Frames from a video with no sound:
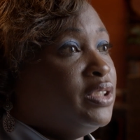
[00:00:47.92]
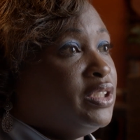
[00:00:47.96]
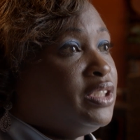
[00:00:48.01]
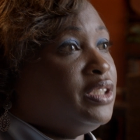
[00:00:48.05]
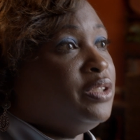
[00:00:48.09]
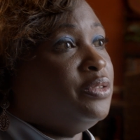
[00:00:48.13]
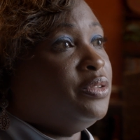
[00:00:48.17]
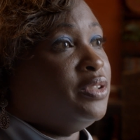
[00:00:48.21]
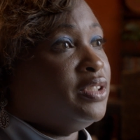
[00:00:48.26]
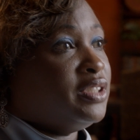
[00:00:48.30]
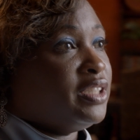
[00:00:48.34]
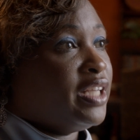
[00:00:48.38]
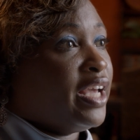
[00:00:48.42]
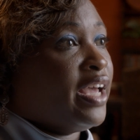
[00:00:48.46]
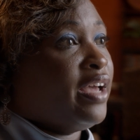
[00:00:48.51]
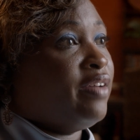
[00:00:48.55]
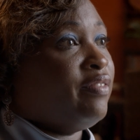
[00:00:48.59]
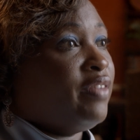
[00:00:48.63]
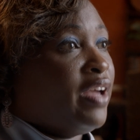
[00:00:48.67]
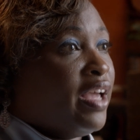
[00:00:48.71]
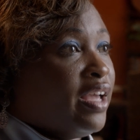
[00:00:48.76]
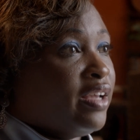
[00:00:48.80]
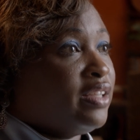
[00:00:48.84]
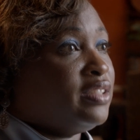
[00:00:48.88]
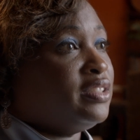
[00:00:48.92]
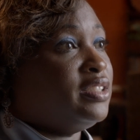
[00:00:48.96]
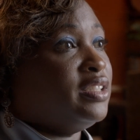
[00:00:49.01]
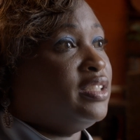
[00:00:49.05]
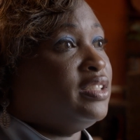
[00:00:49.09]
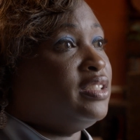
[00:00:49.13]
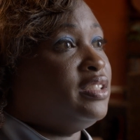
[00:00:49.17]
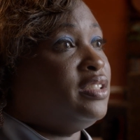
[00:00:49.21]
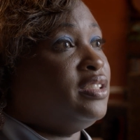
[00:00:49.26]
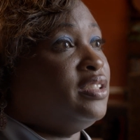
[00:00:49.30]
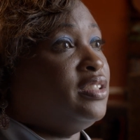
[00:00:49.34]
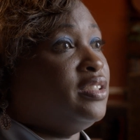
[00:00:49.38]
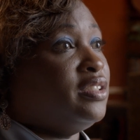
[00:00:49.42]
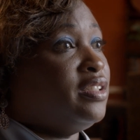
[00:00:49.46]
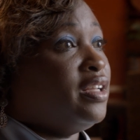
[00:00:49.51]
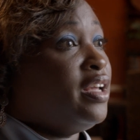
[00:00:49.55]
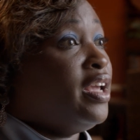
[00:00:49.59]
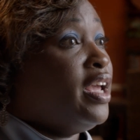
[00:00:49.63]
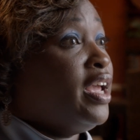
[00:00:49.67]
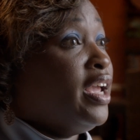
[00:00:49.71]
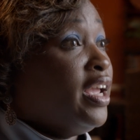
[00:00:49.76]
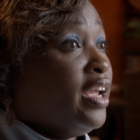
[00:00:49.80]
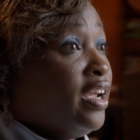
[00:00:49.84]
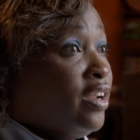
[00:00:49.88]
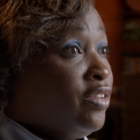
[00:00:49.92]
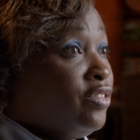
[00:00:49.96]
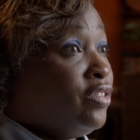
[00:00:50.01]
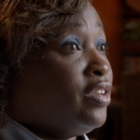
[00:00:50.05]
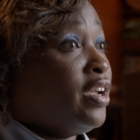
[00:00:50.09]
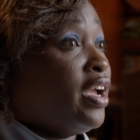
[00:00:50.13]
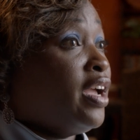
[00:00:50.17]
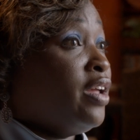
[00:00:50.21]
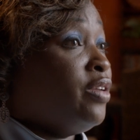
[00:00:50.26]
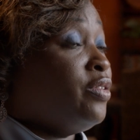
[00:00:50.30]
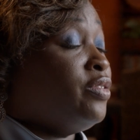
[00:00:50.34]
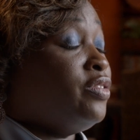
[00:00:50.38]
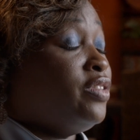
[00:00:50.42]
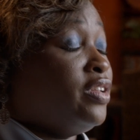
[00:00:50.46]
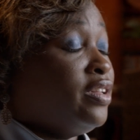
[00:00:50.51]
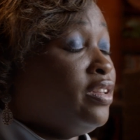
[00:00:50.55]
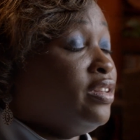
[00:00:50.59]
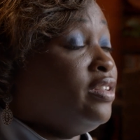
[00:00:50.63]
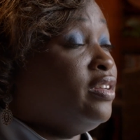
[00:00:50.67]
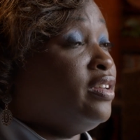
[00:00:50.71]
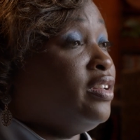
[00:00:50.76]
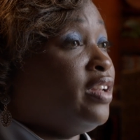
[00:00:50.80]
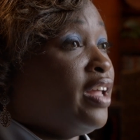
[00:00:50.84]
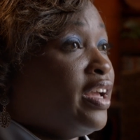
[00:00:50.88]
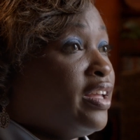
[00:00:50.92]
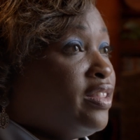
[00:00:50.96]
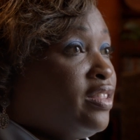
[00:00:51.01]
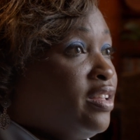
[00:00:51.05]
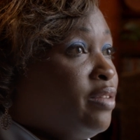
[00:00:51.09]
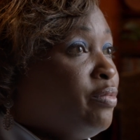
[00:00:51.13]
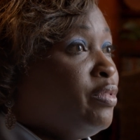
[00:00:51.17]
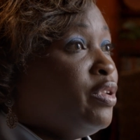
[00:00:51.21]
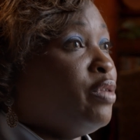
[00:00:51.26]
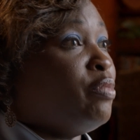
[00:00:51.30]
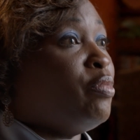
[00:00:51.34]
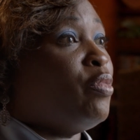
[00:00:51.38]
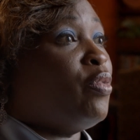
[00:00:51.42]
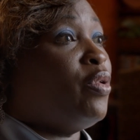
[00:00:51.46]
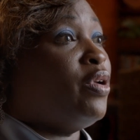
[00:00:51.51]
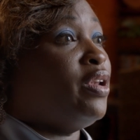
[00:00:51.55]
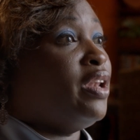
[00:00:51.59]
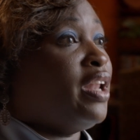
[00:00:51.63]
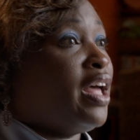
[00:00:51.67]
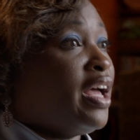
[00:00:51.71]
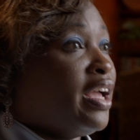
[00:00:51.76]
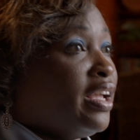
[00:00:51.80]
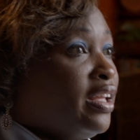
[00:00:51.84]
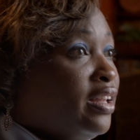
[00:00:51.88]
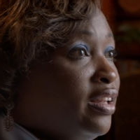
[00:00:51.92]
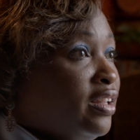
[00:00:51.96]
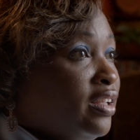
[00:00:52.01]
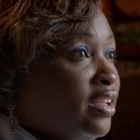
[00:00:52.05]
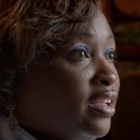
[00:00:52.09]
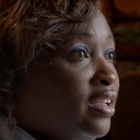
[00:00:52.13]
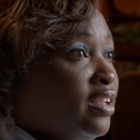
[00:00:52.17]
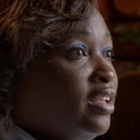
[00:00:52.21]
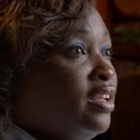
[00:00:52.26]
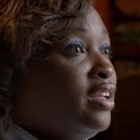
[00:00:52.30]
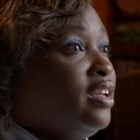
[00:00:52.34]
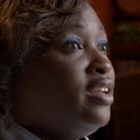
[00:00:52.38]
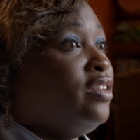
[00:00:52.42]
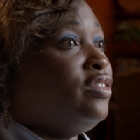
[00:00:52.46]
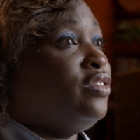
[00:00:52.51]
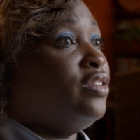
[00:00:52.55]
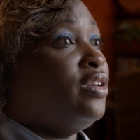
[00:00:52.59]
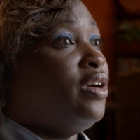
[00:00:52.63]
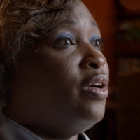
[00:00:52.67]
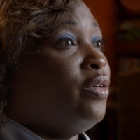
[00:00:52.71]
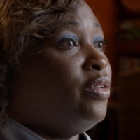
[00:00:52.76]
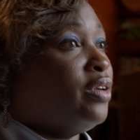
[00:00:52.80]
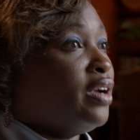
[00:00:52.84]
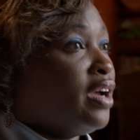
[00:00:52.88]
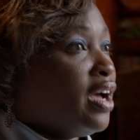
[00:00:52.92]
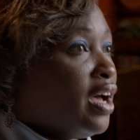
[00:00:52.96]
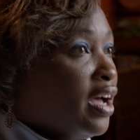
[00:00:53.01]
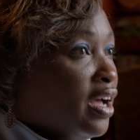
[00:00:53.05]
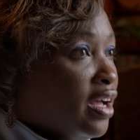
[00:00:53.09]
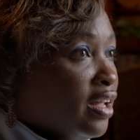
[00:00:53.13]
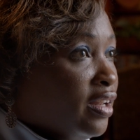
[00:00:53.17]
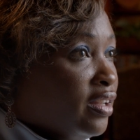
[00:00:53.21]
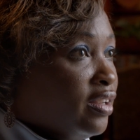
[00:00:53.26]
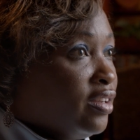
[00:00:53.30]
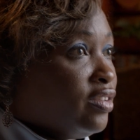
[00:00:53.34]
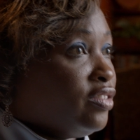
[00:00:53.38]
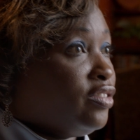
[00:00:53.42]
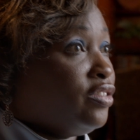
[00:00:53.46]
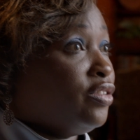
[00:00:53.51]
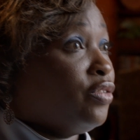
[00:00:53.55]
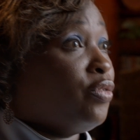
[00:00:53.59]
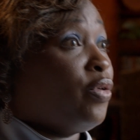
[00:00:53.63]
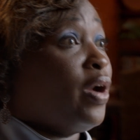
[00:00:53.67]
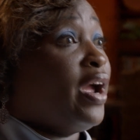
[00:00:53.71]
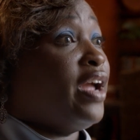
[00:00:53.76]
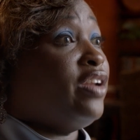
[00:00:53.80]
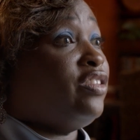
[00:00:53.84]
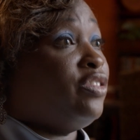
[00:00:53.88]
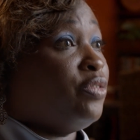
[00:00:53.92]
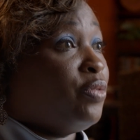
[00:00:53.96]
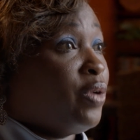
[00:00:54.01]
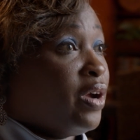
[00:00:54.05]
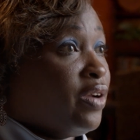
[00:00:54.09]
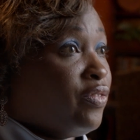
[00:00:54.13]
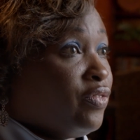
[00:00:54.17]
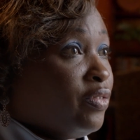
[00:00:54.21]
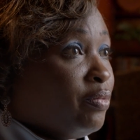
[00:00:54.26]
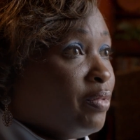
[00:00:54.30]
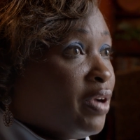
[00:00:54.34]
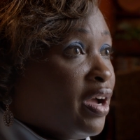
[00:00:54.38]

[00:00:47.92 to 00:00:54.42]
students have access to educators that look like them, they're more likely to go to college, to graduate from